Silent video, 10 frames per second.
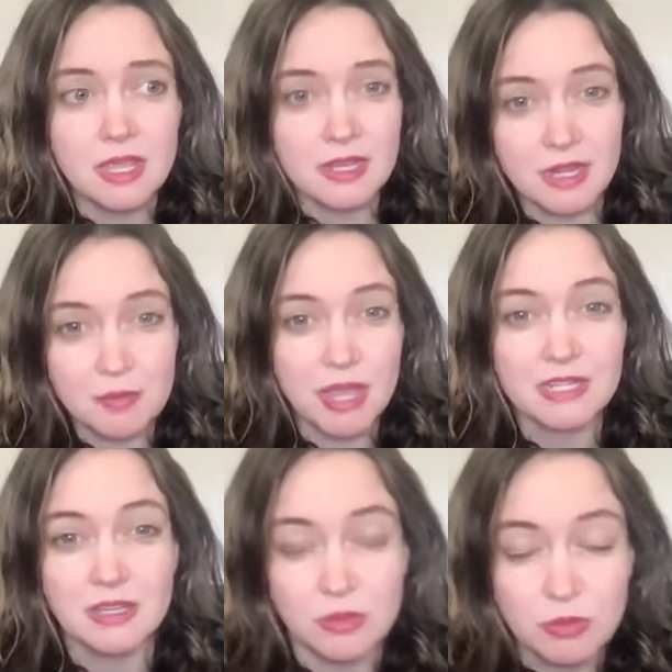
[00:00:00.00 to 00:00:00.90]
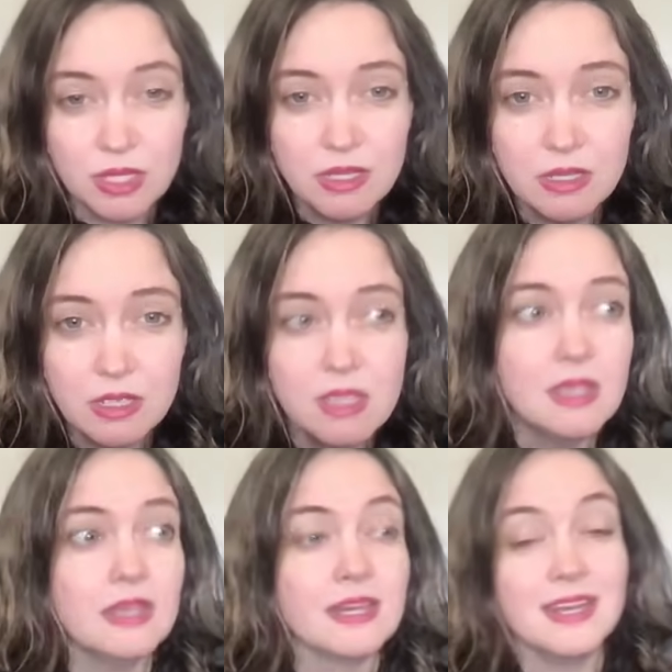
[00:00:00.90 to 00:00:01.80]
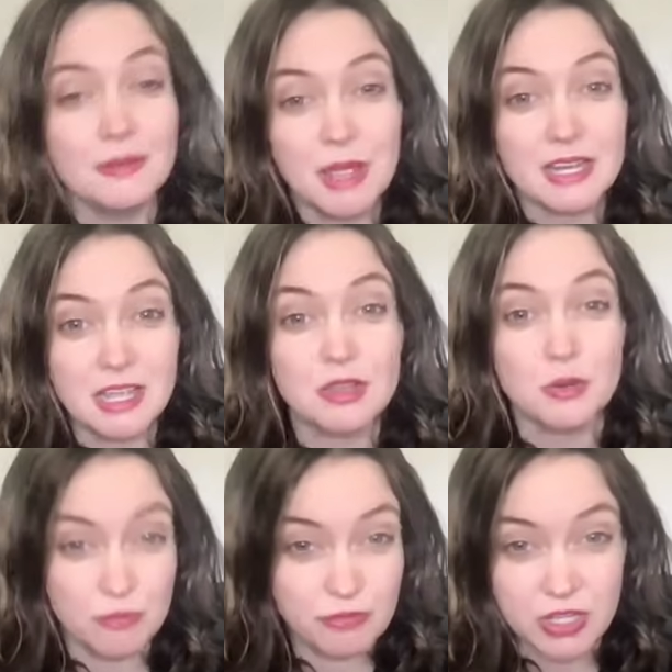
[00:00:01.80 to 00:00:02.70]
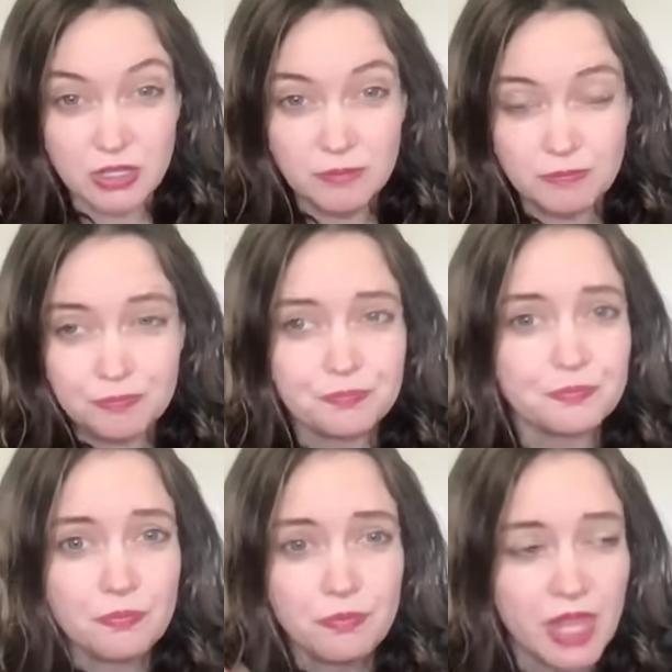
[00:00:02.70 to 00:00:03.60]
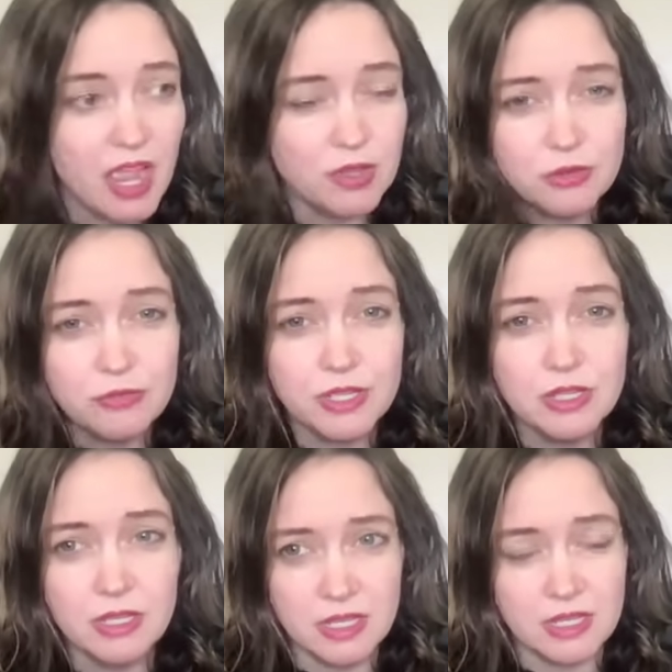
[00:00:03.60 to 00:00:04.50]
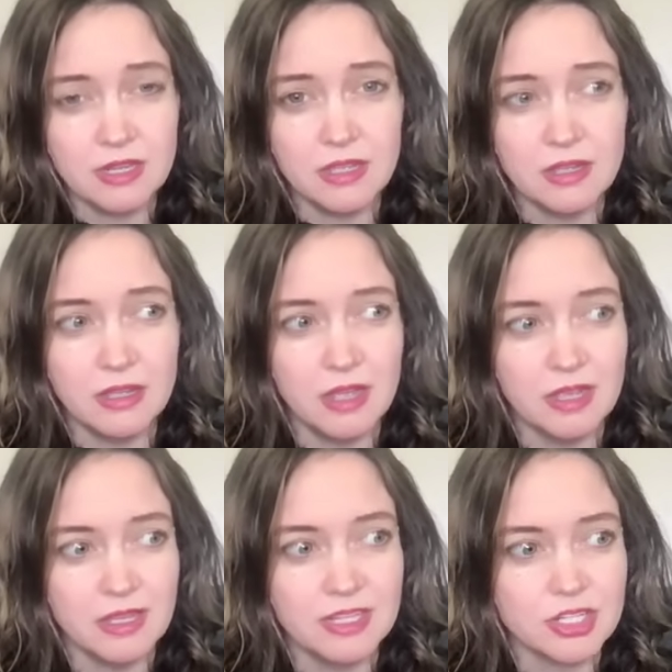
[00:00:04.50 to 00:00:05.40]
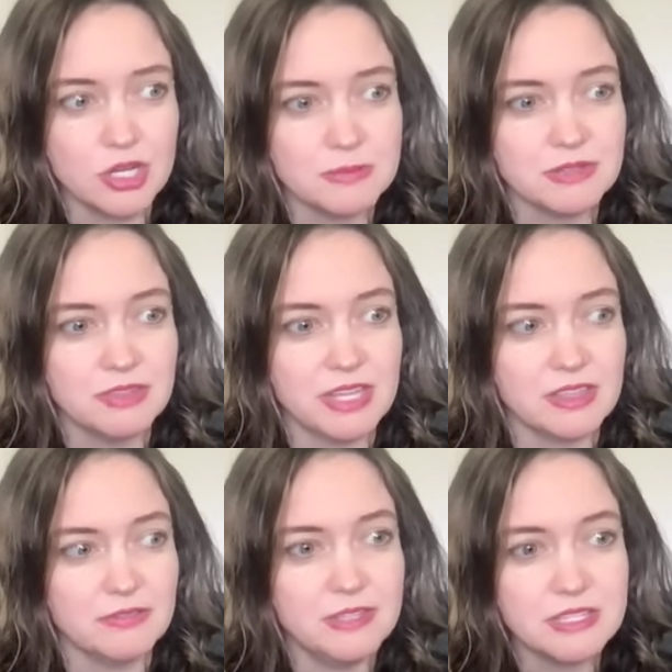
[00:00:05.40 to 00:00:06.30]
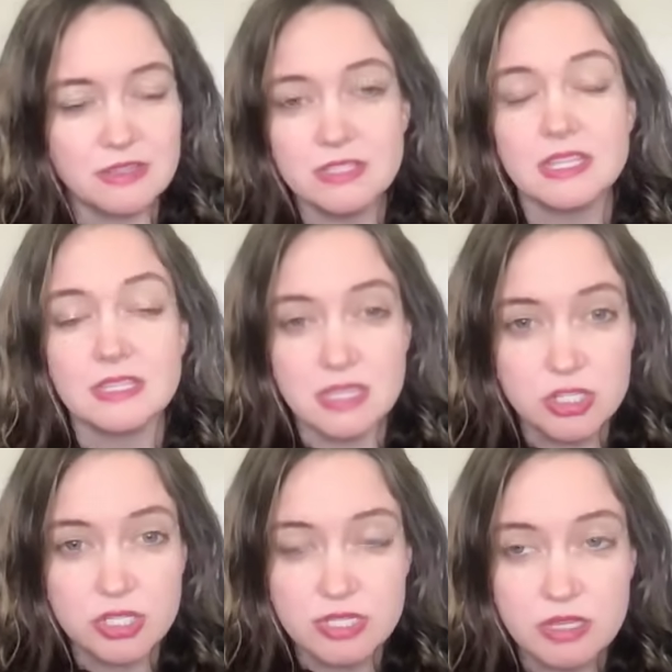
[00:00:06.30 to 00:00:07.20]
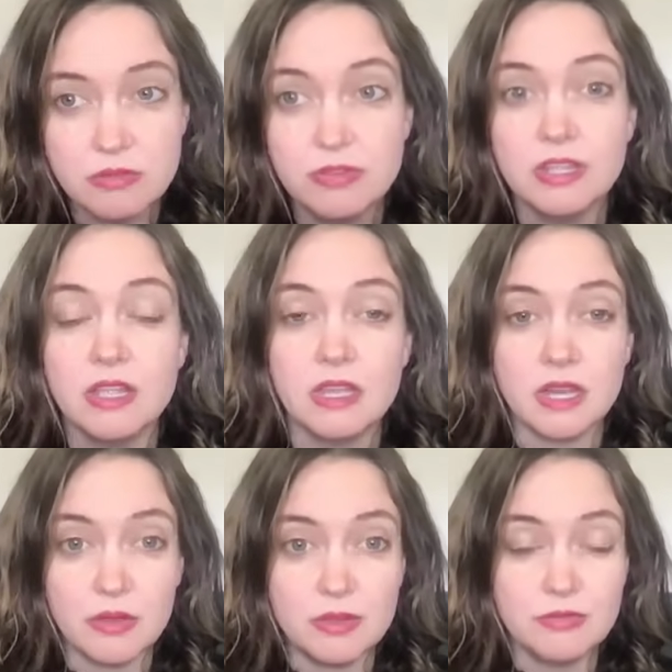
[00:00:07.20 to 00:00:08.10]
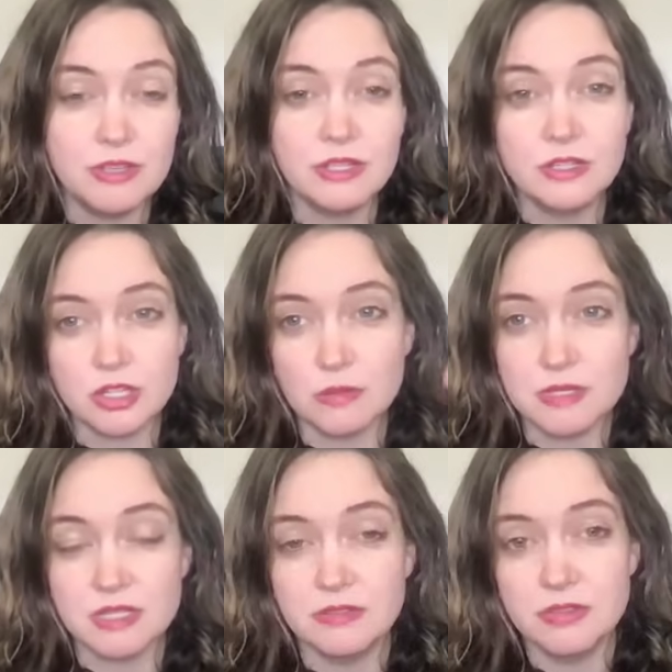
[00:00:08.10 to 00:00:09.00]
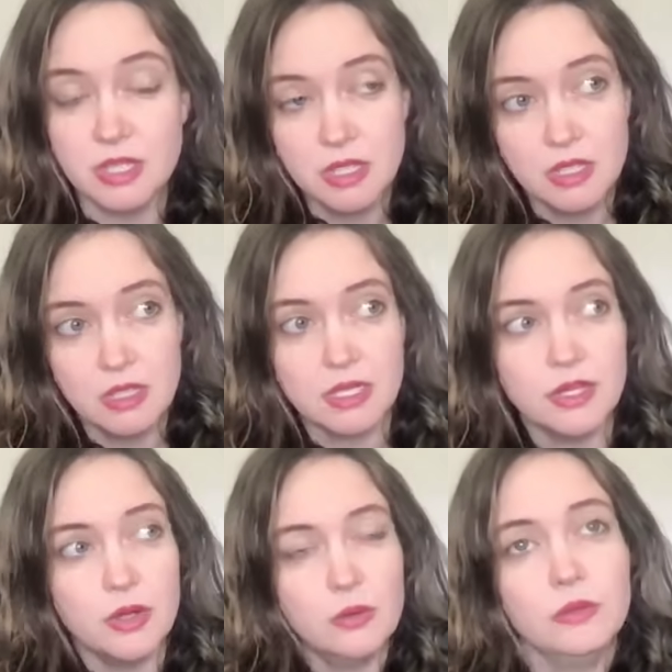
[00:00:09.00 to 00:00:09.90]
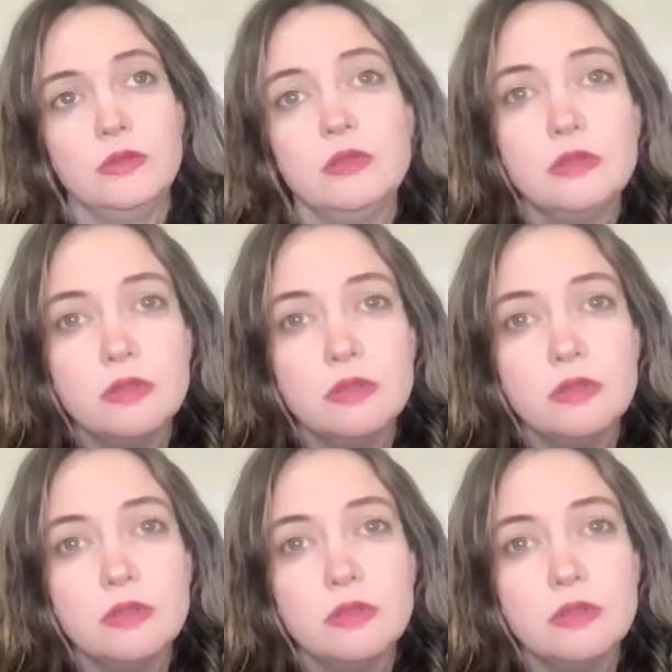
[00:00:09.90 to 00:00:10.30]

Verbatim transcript: It can impact how you think. It can impact how you feel. How you feel in uh, in terms of like the physical sensations that you feel, and how you feel in terms of, you know,